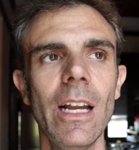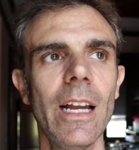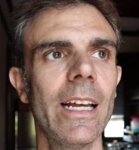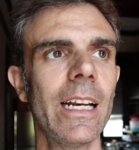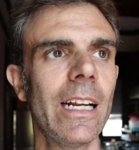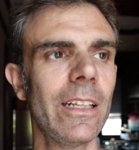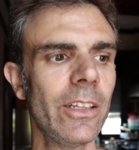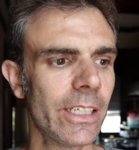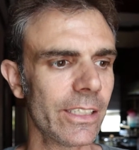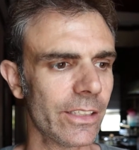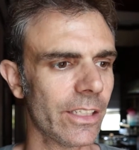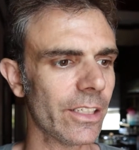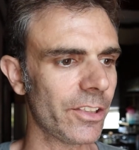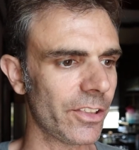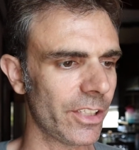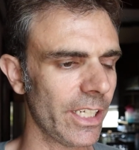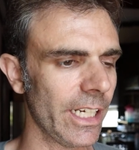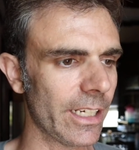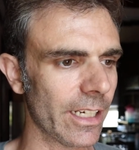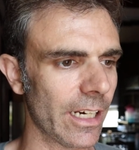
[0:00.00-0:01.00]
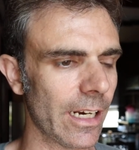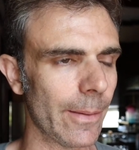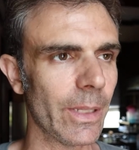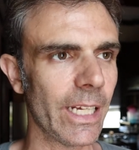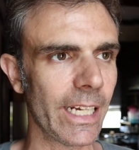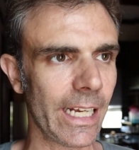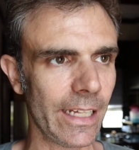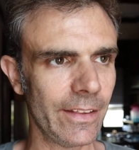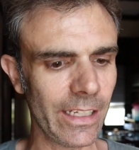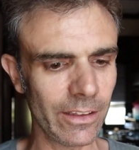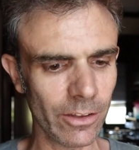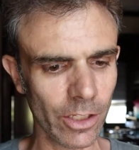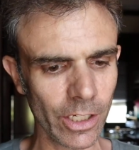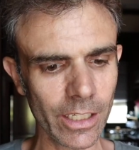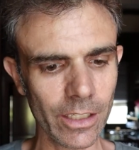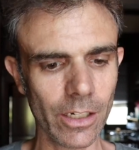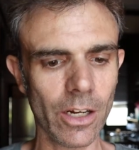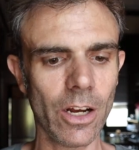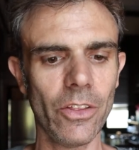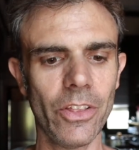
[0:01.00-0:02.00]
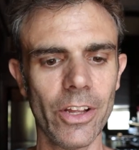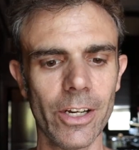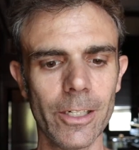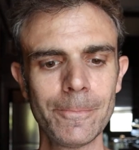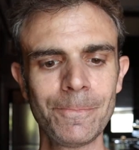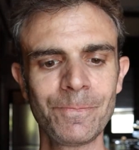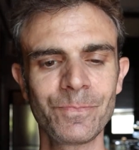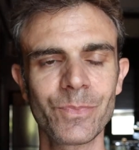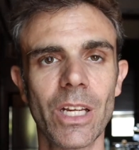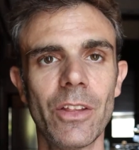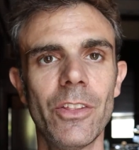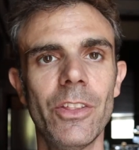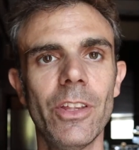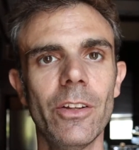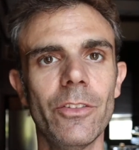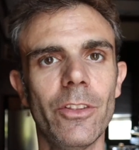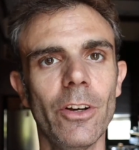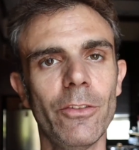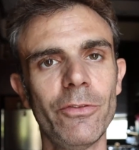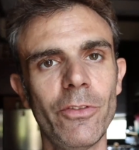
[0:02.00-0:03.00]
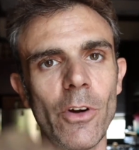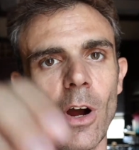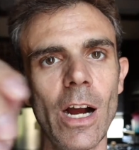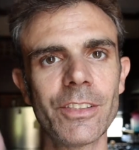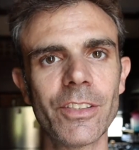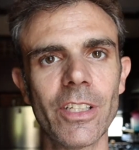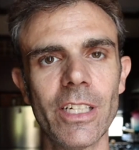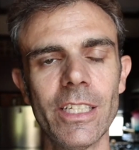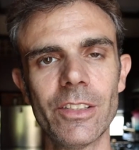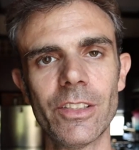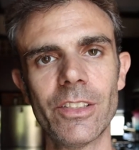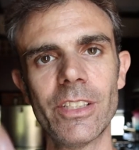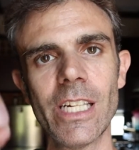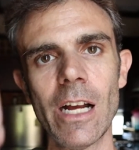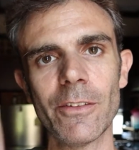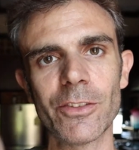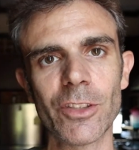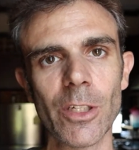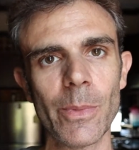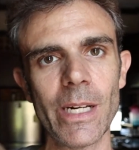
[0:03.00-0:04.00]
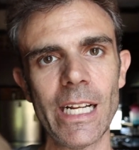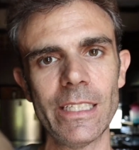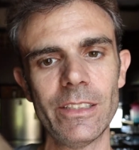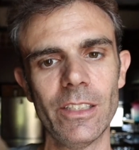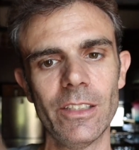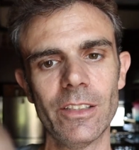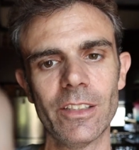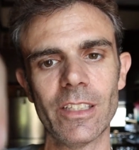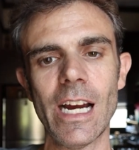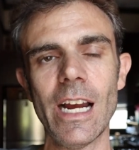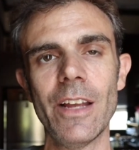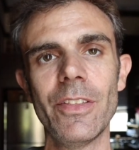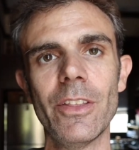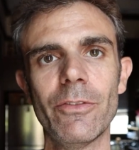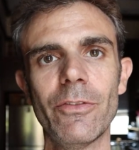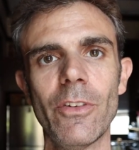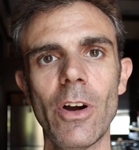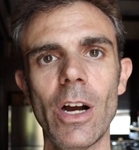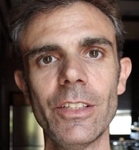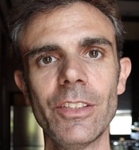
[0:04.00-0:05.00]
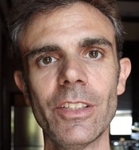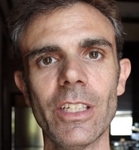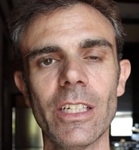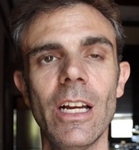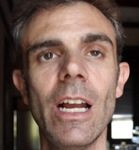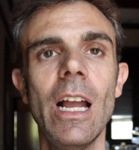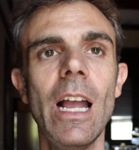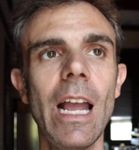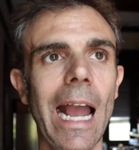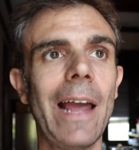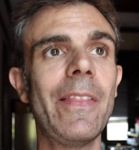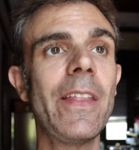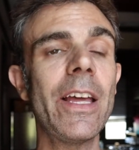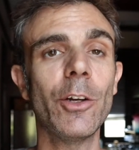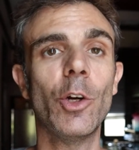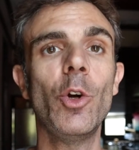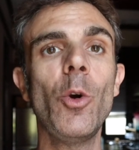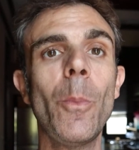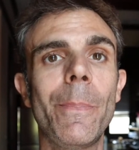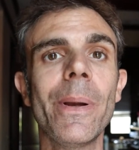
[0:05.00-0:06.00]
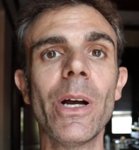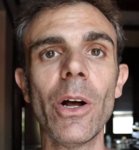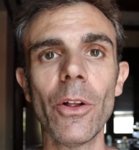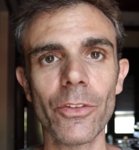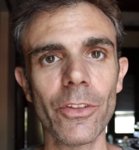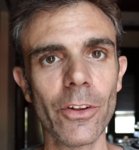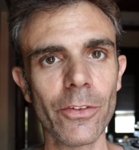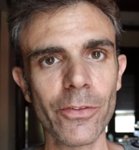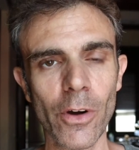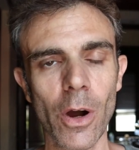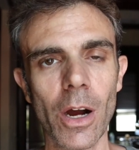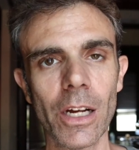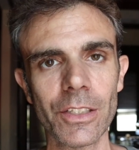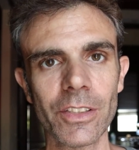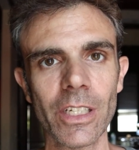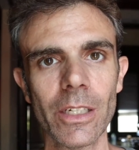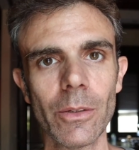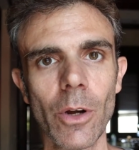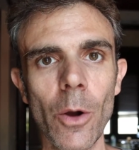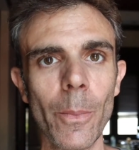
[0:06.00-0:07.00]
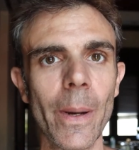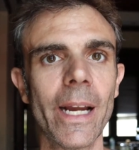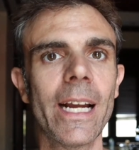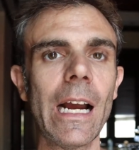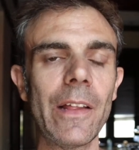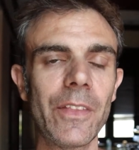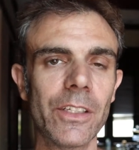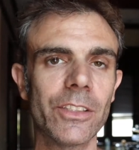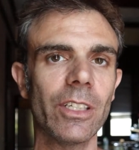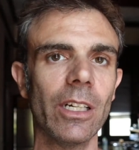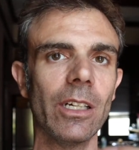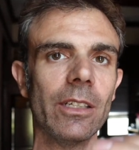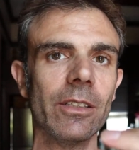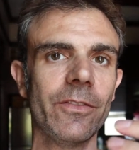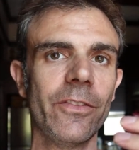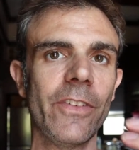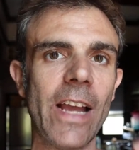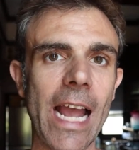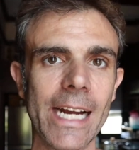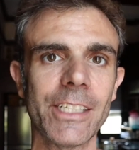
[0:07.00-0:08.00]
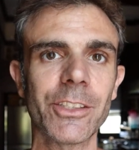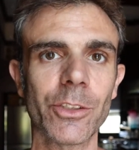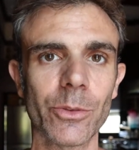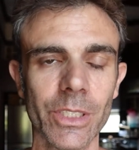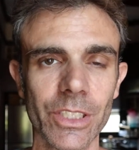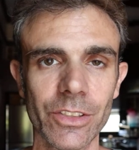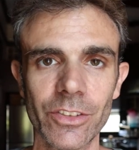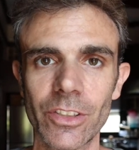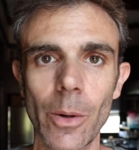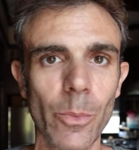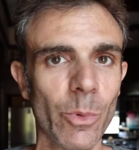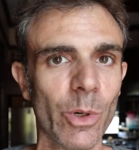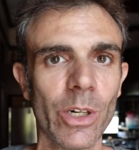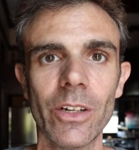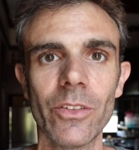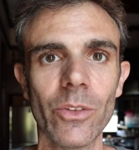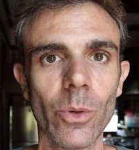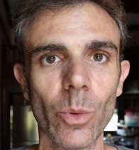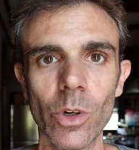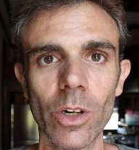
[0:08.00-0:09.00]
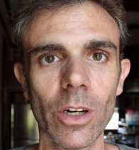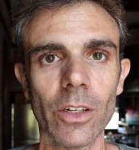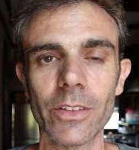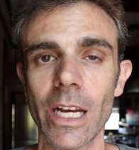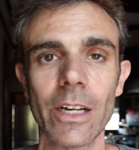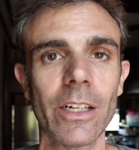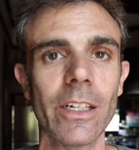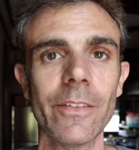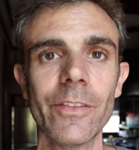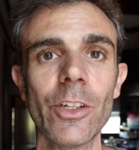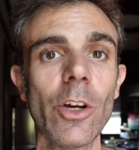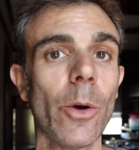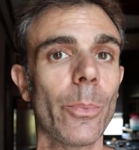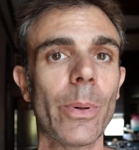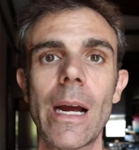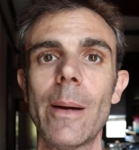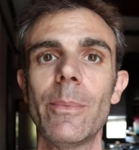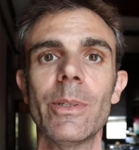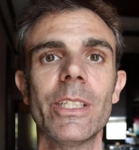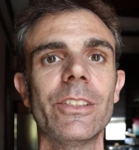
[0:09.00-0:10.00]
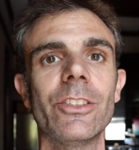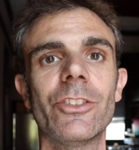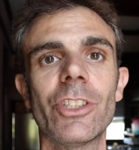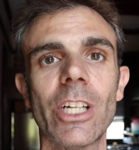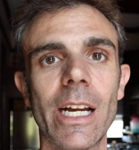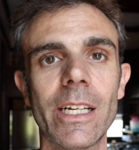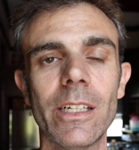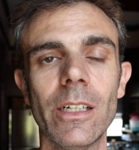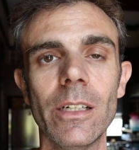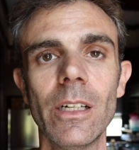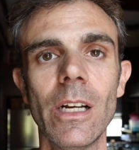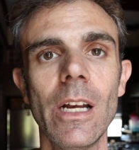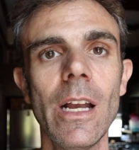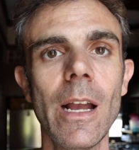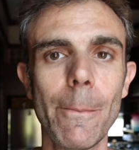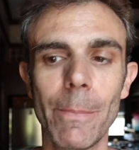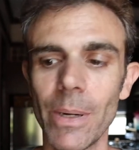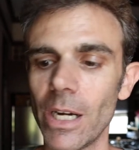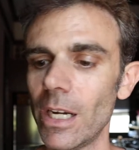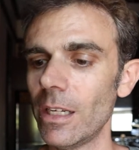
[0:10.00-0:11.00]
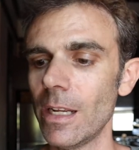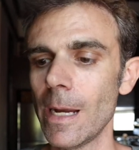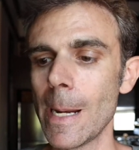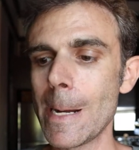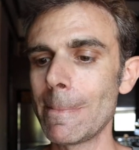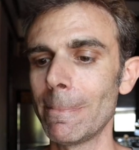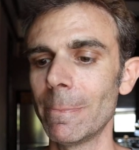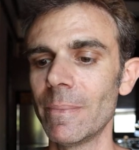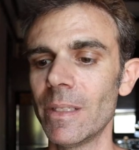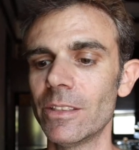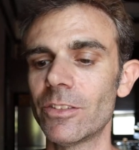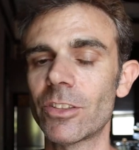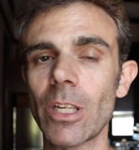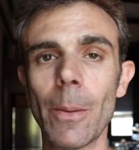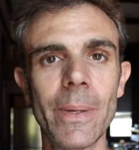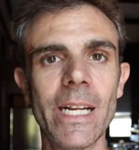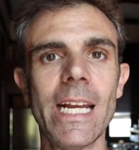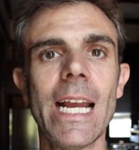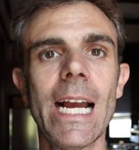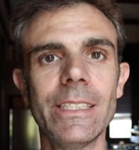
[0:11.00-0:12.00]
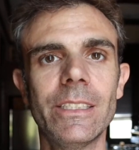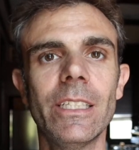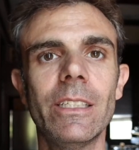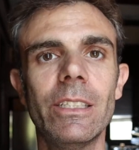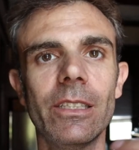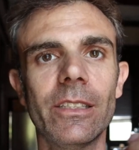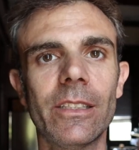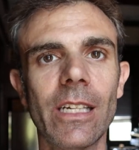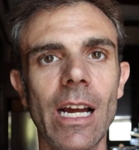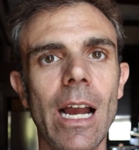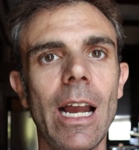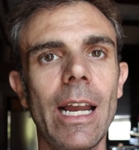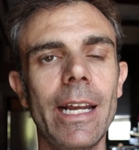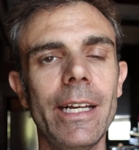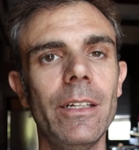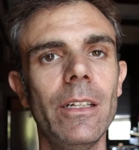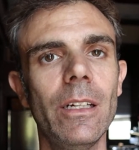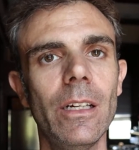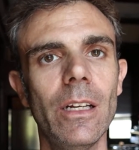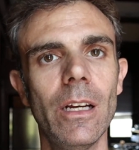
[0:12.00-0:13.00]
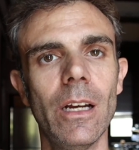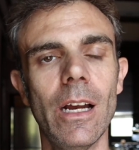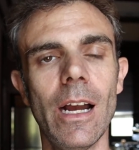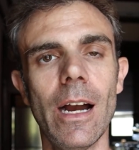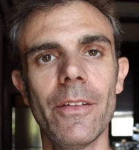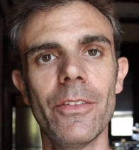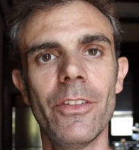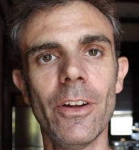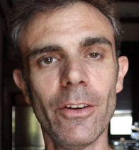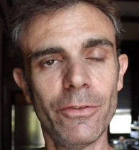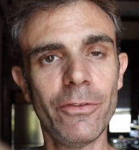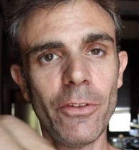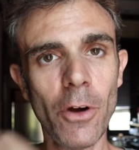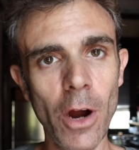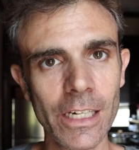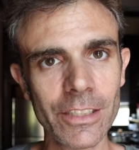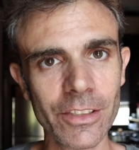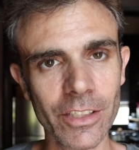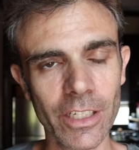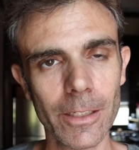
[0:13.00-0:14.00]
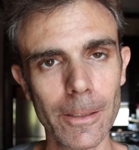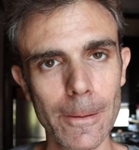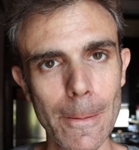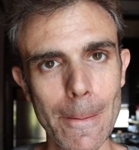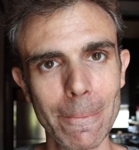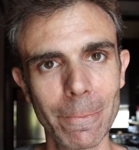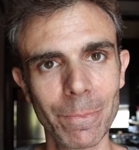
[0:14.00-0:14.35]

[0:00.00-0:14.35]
And I look at the sink and I'm like, and then look at all the the, the faucet itself, someone had to design the faucet. And then who built the faucet? Oh my God, there's a factory somewhere in the world. I don't even know, probably in China. But somebody had to design the faucet